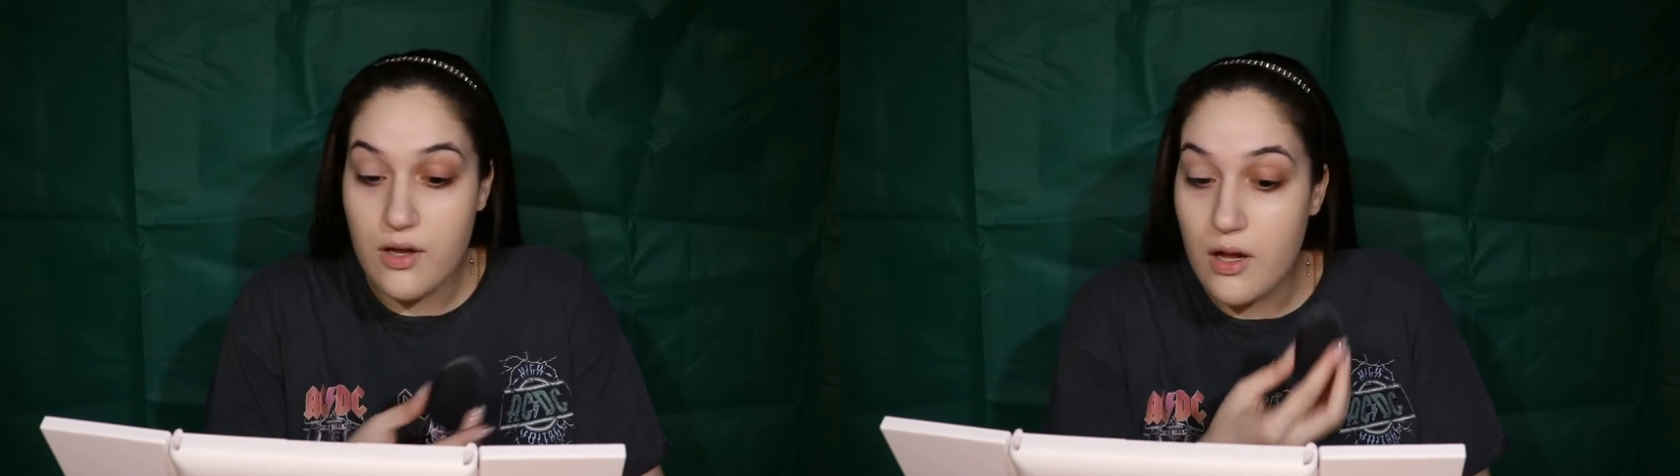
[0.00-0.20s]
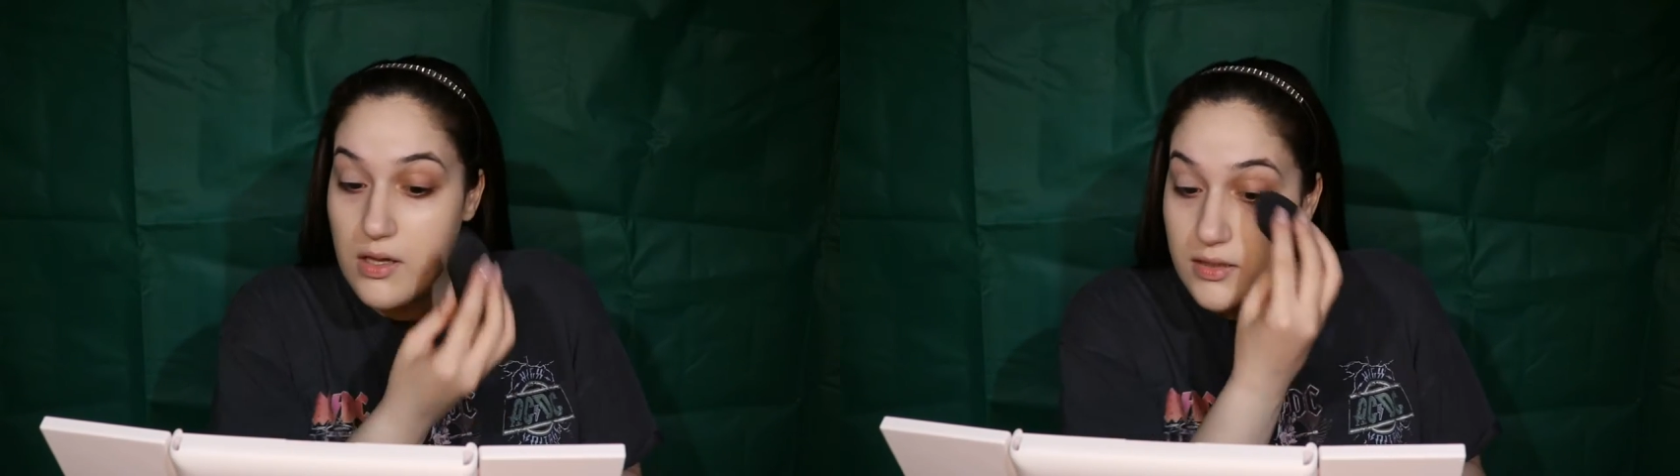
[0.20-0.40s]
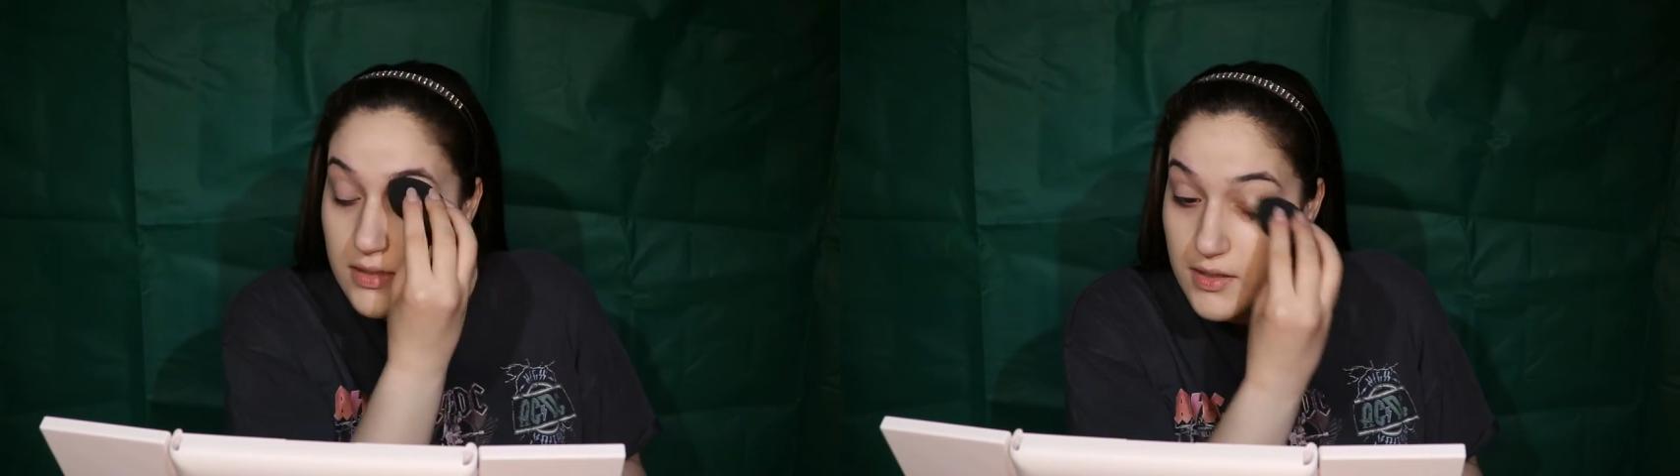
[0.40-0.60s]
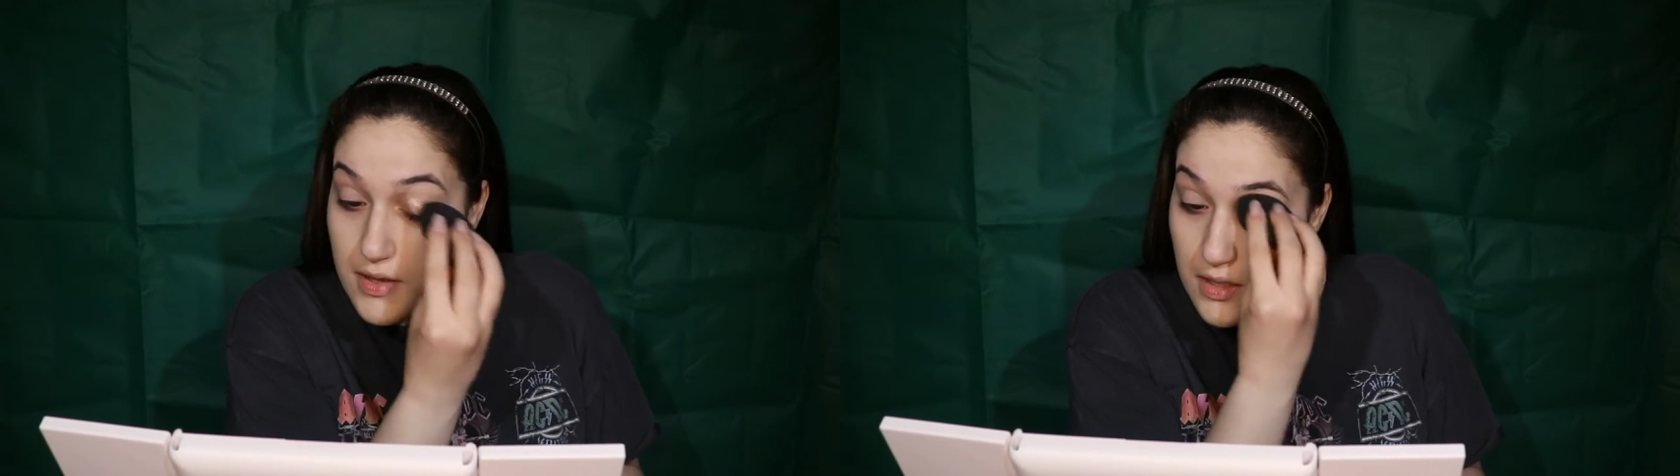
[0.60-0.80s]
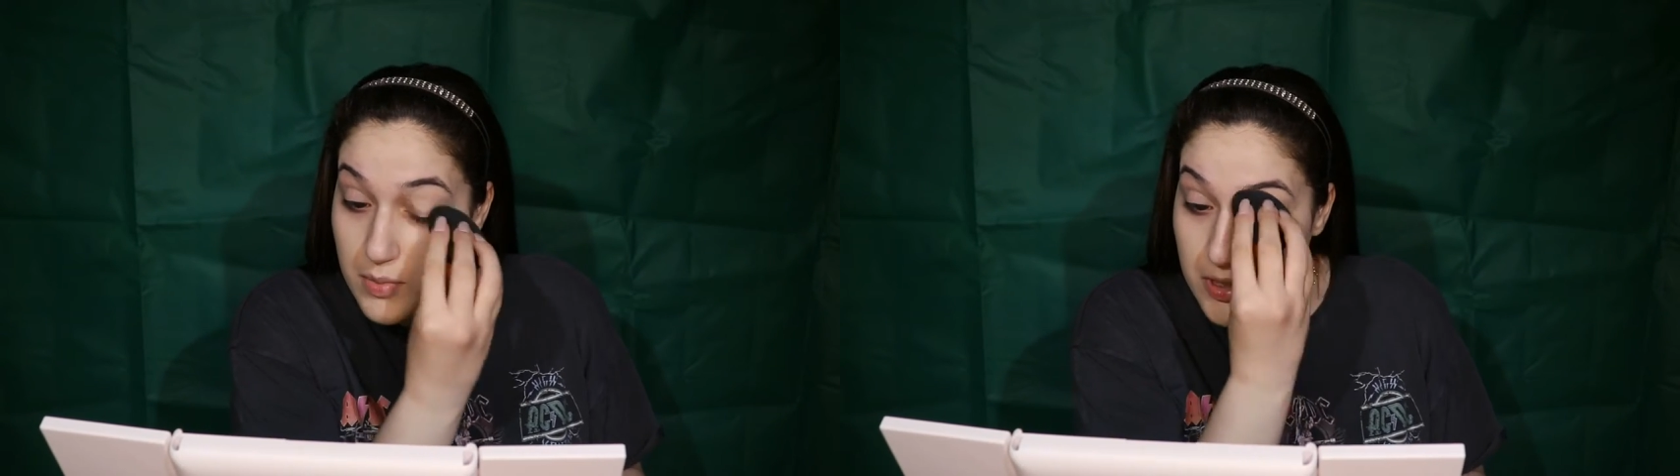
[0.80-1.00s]
called
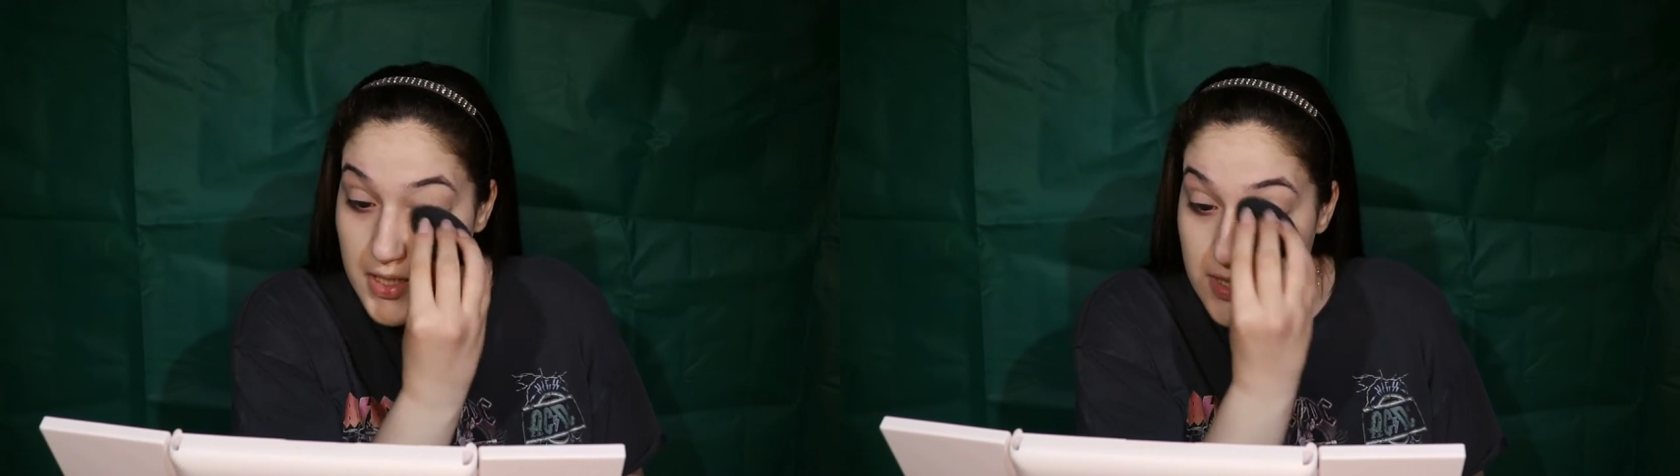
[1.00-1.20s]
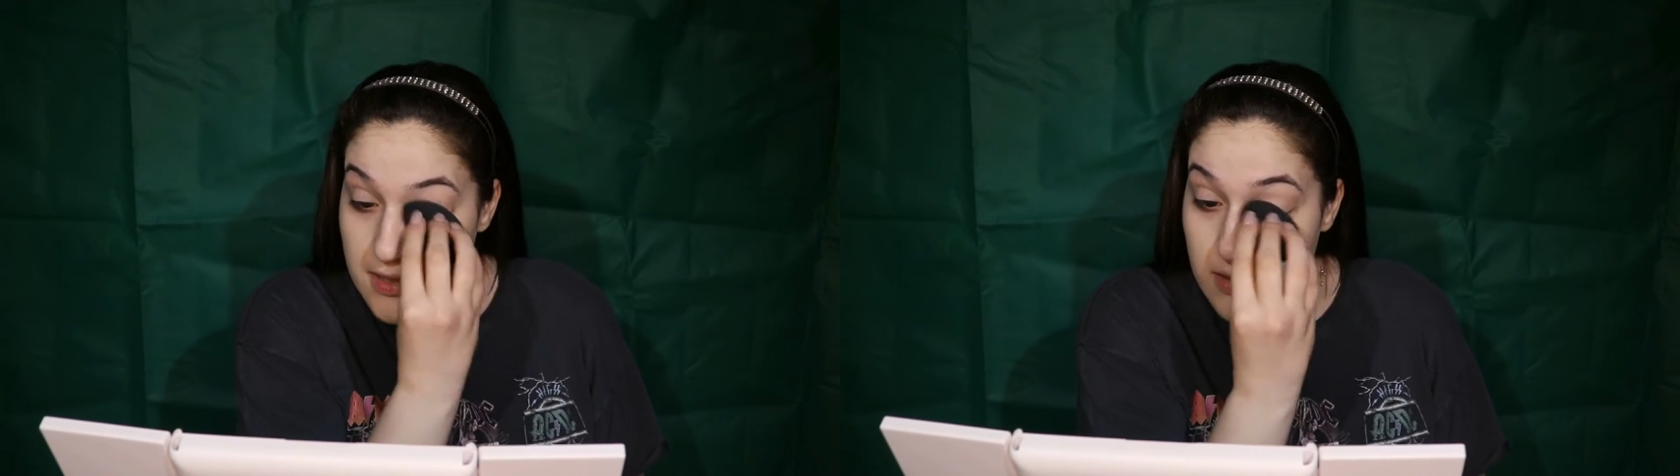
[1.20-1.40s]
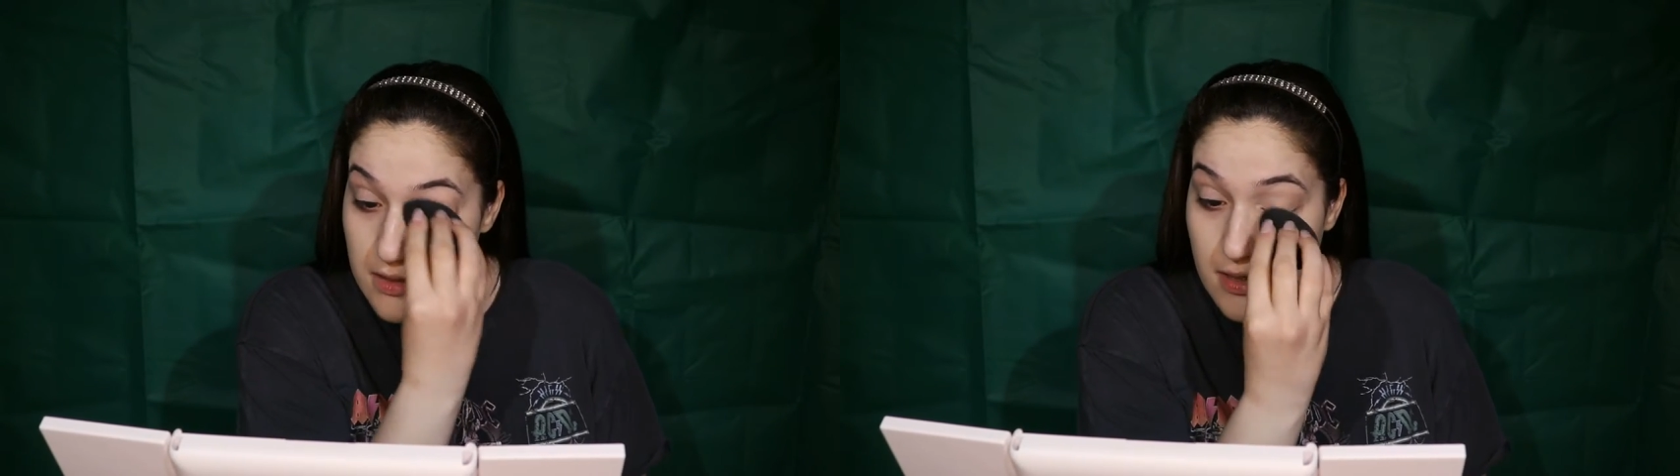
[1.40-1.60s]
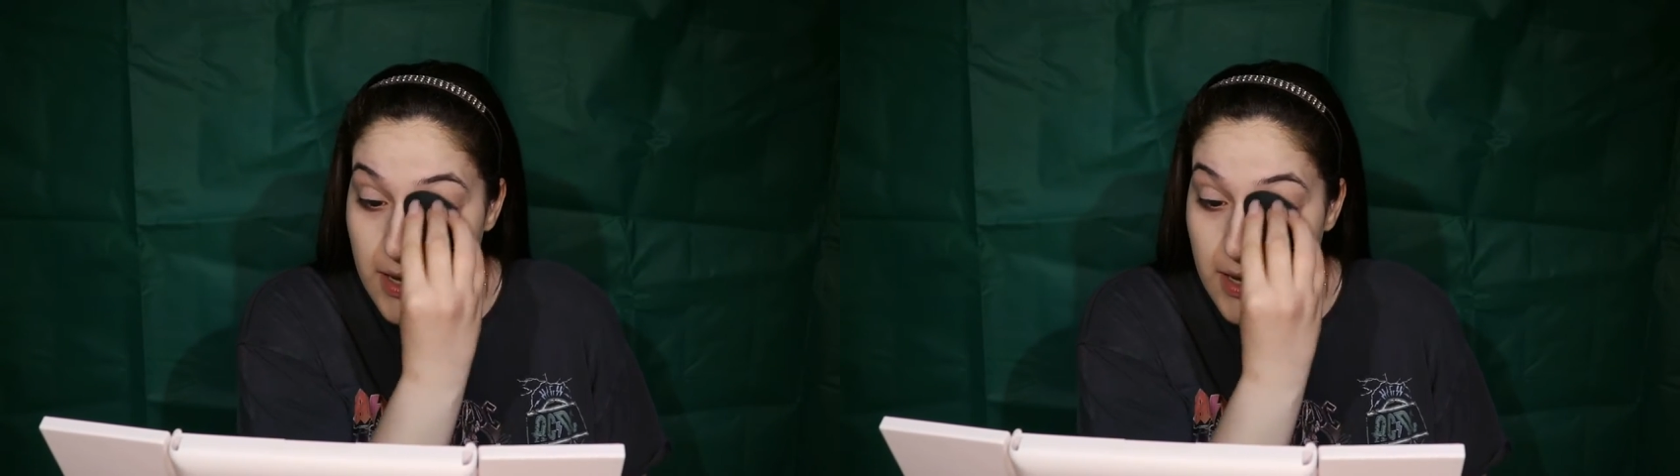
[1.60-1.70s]
the police,